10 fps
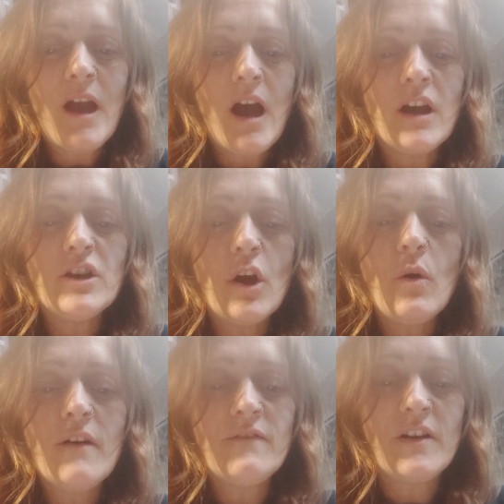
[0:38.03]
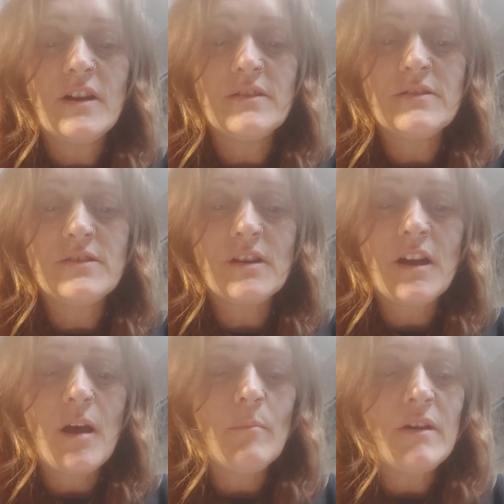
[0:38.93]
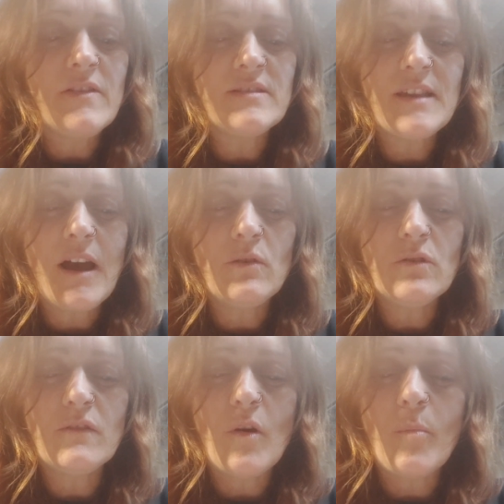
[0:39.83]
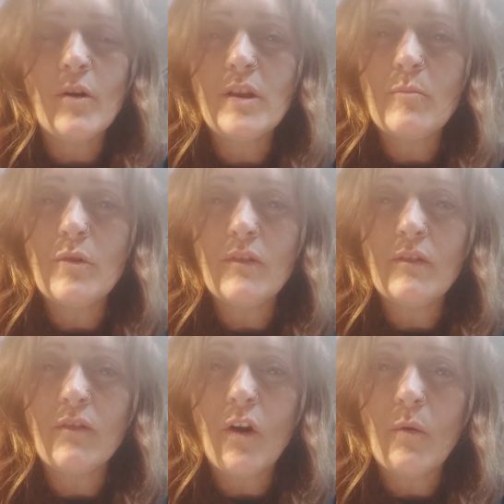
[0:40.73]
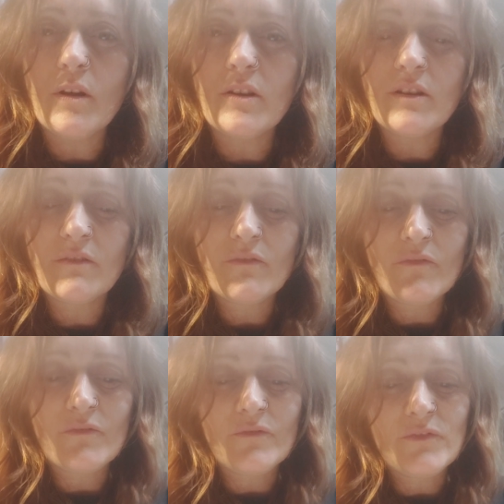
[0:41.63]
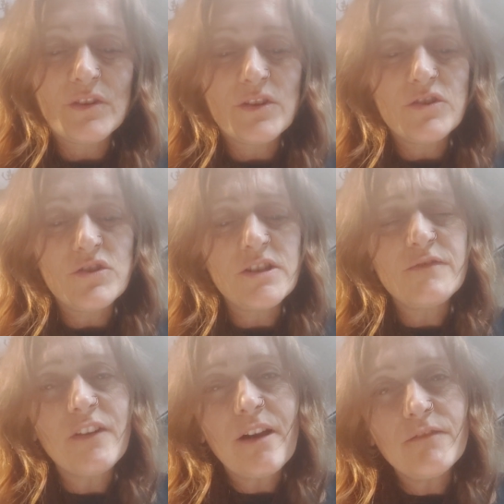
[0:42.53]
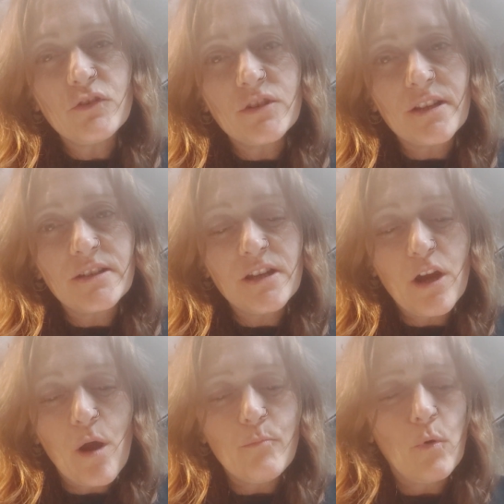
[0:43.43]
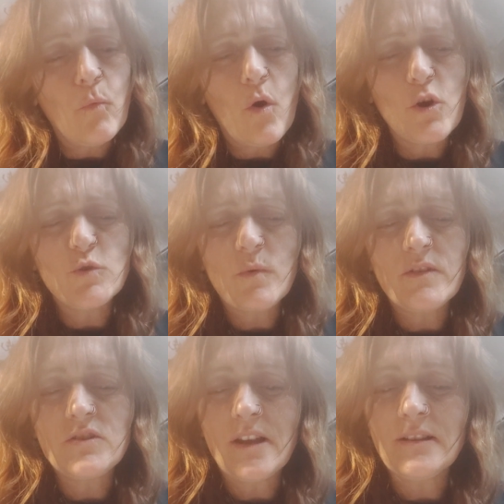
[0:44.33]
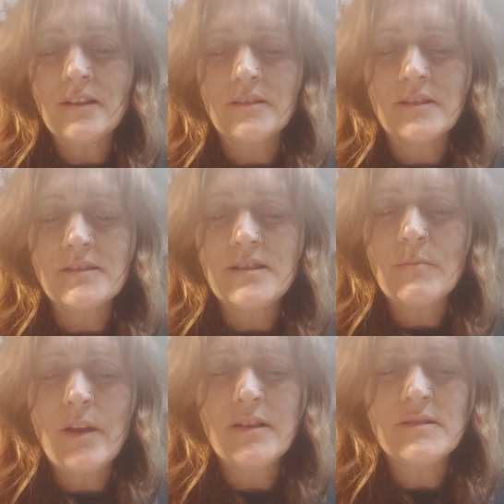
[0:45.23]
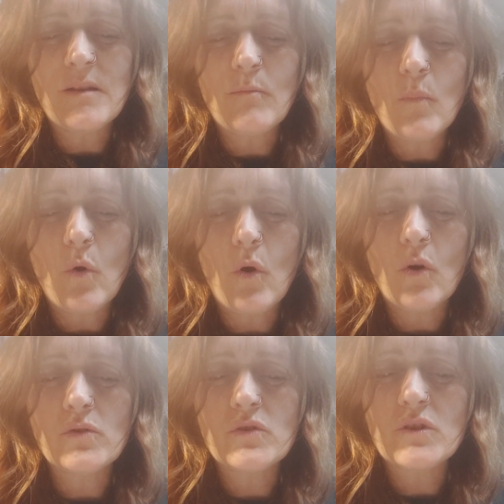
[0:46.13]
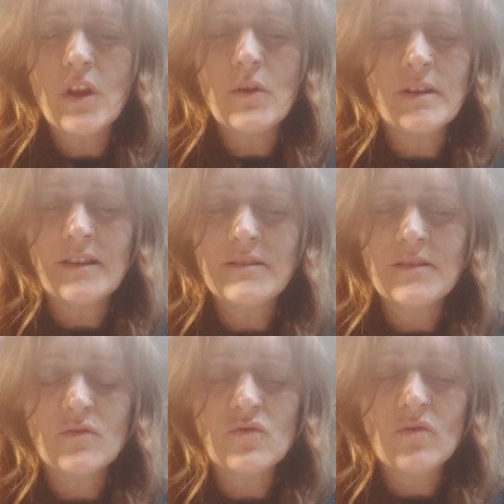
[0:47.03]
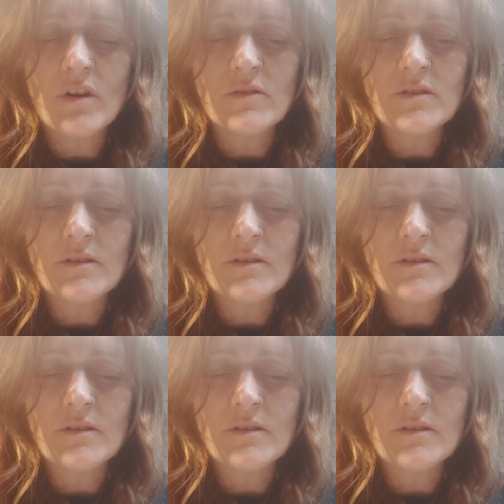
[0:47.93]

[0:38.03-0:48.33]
I know her first by the sound of her body moving forward. She's flat-footed, but walks with a gentleness that makes it more slow dance than strut.